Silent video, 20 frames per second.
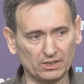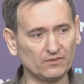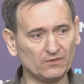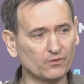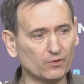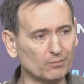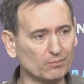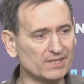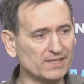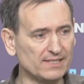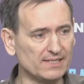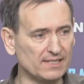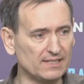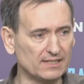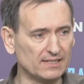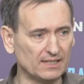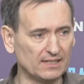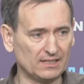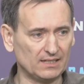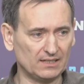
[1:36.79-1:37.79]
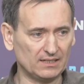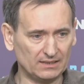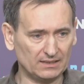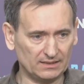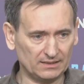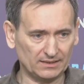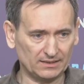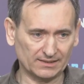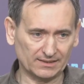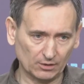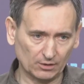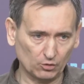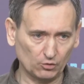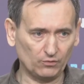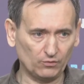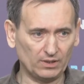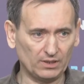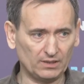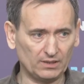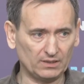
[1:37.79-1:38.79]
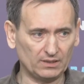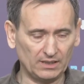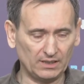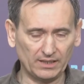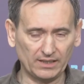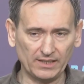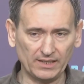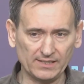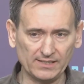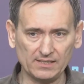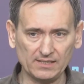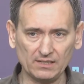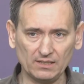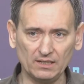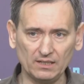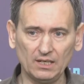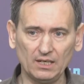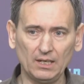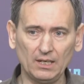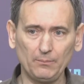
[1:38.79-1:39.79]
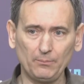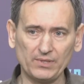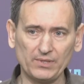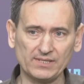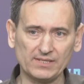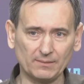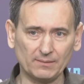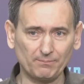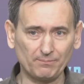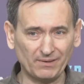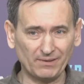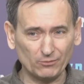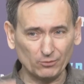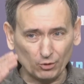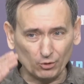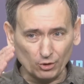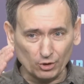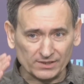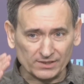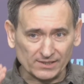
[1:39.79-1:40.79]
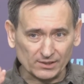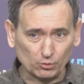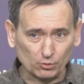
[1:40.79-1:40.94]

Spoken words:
you in these words, the appreciation of the work of the journalists,